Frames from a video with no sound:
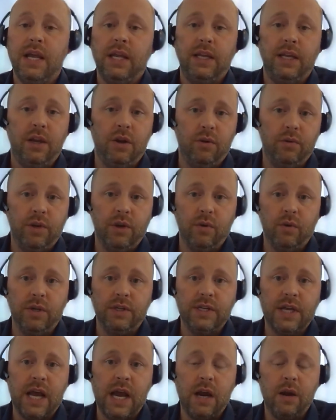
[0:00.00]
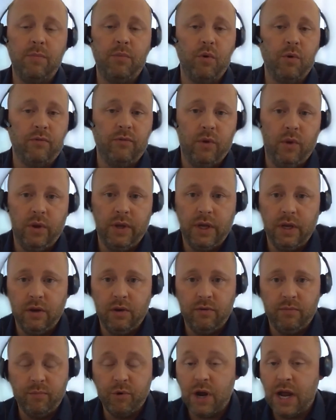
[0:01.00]
you know your entire
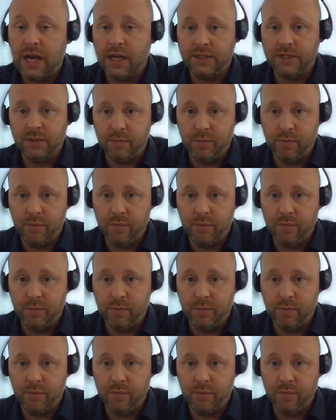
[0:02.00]
portfolio of products or